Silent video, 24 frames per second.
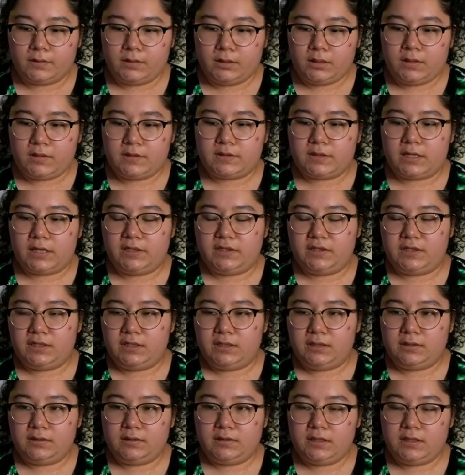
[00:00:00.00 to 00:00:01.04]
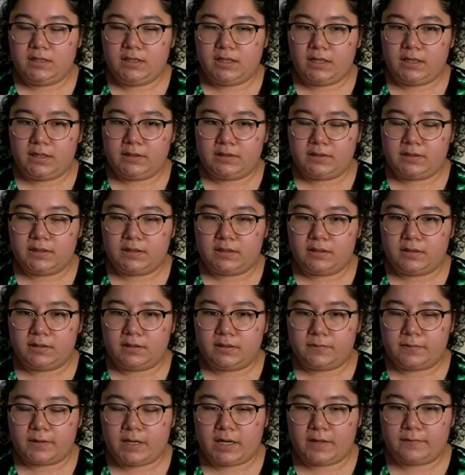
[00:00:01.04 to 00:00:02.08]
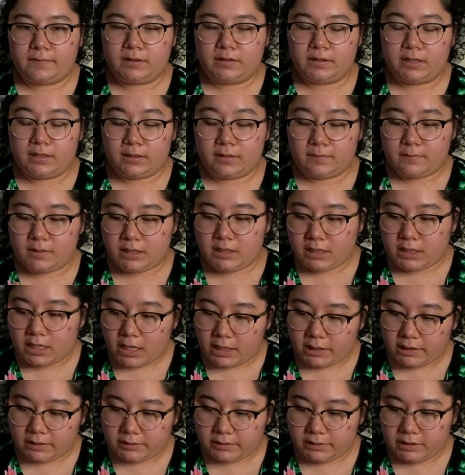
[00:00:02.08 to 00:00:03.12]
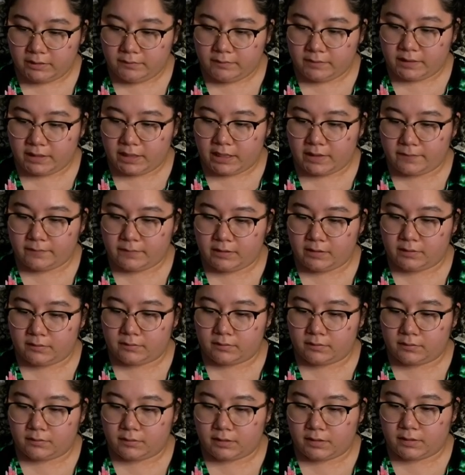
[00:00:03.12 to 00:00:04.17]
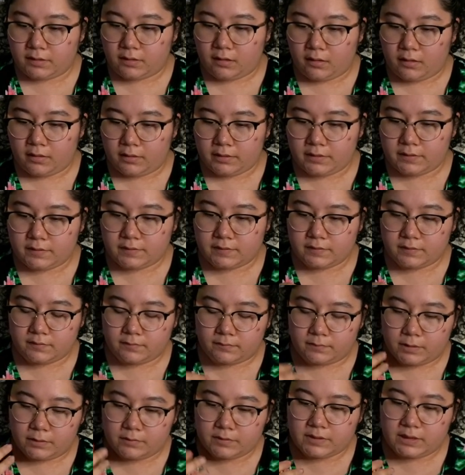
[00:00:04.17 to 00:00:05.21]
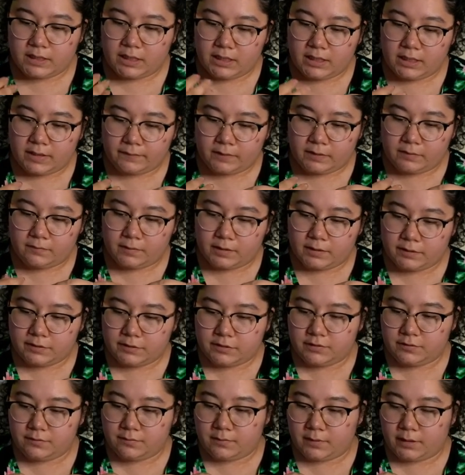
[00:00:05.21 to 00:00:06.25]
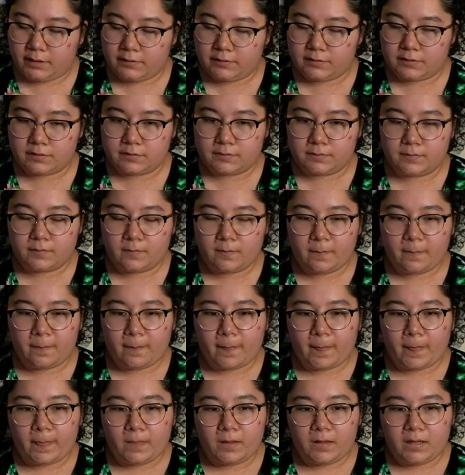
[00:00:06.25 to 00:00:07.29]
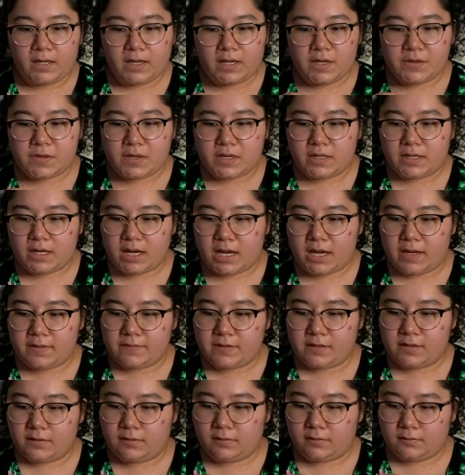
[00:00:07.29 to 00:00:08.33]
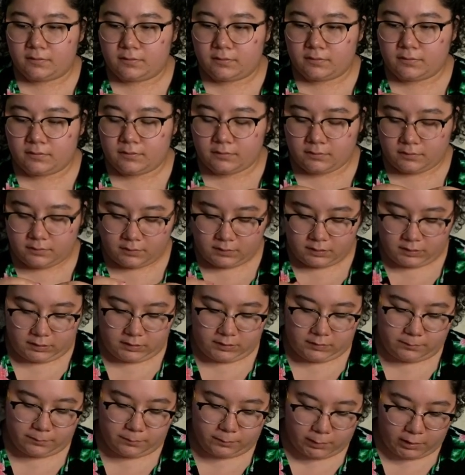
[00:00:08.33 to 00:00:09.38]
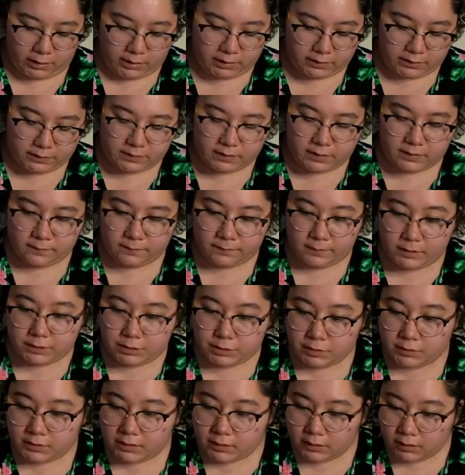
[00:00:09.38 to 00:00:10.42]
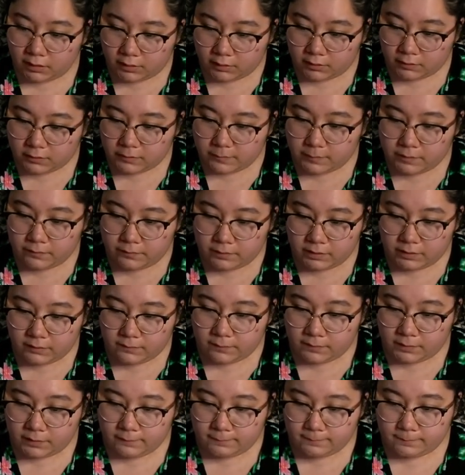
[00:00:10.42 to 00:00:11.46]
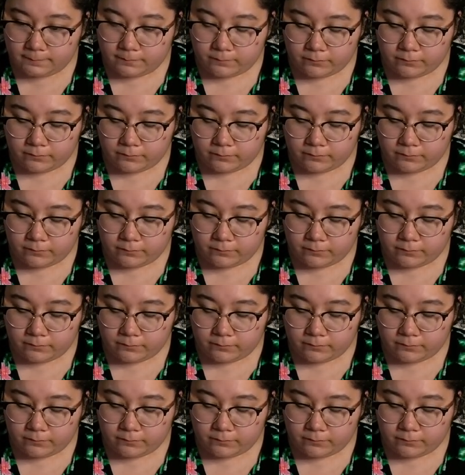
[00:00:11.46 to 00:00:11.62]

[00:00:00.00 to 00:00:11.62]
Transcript: Because I think the idea of having like a mini gallery with having an artist rotate every 1 to 2 months and then having products that feature their art could be really fun.